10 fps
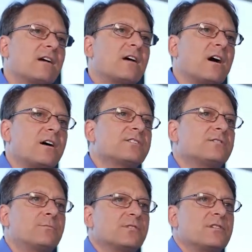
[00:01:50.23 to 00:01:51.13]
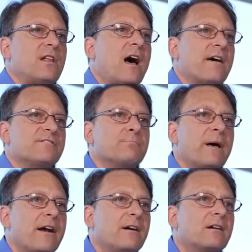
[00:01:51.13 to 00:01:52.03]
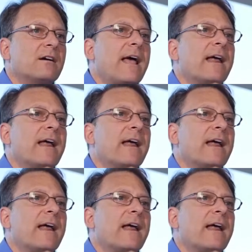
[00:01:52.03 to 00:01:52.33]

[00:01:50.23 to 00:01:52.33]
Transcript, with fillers: the customers' lives better